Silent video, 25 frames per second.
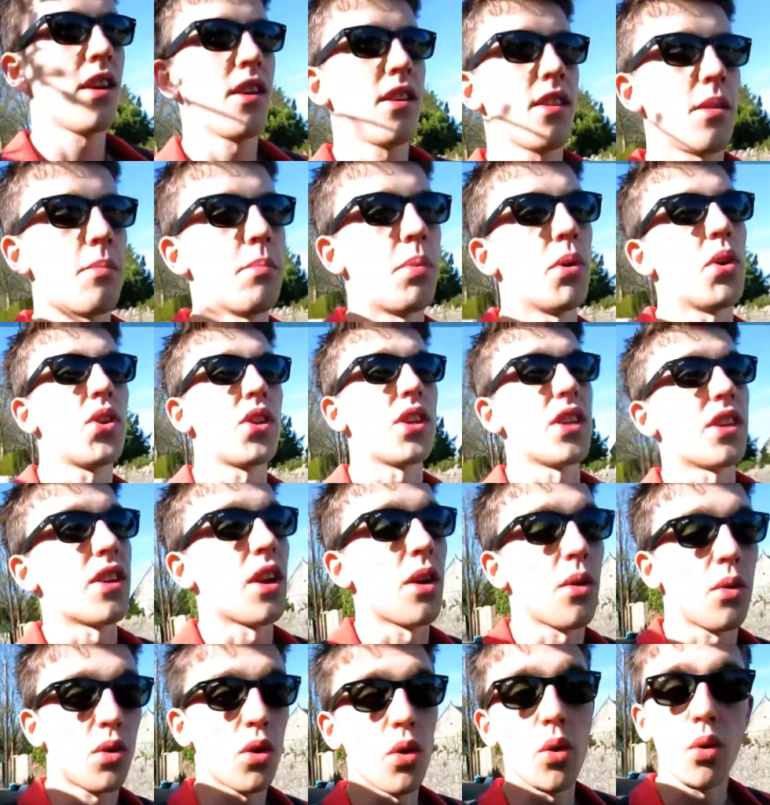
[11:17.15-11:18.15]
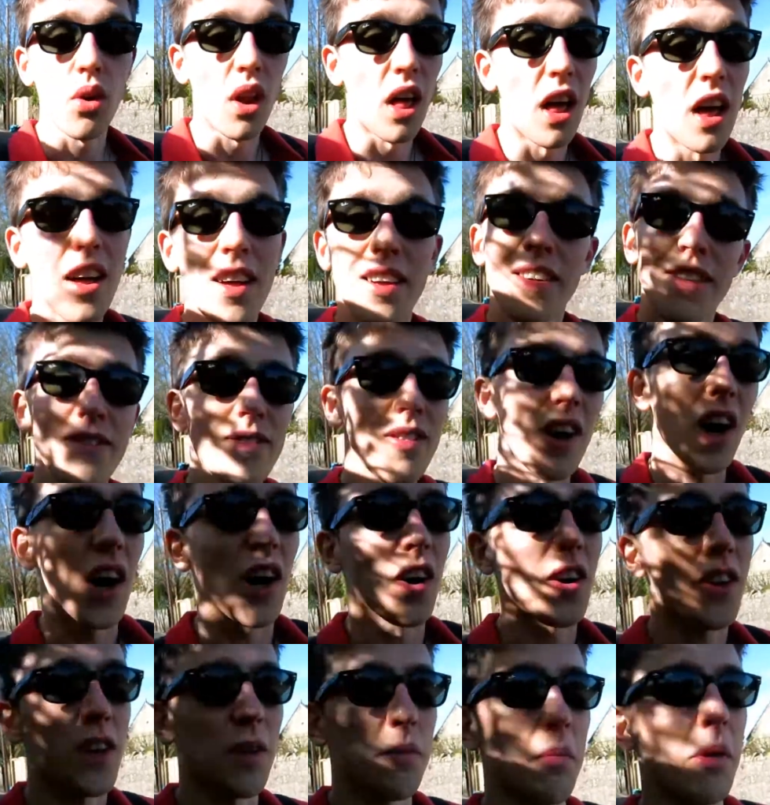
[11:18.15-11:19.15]
the bus is no cooler,
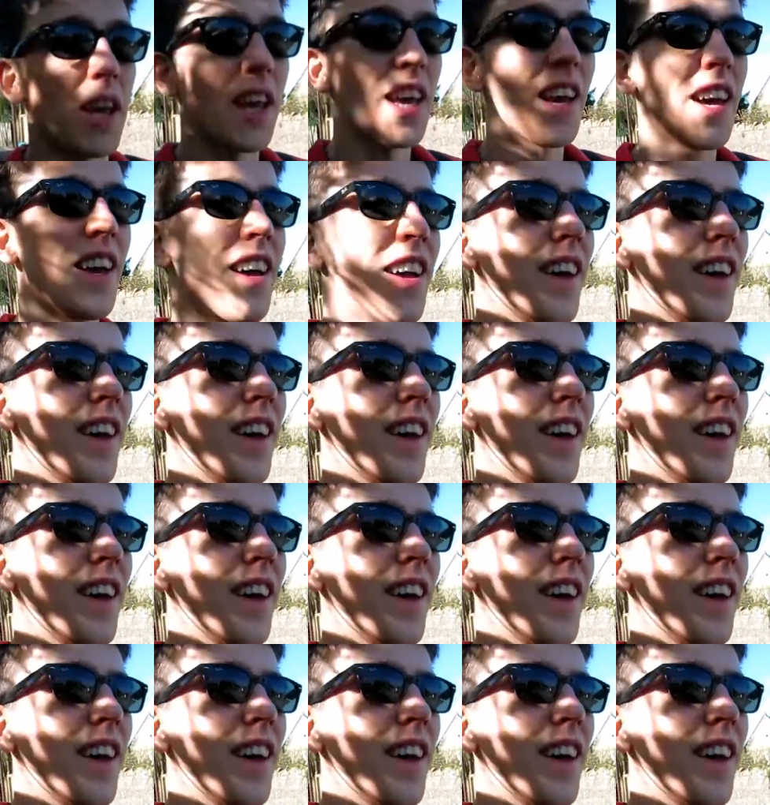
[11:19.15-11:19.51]
arguably.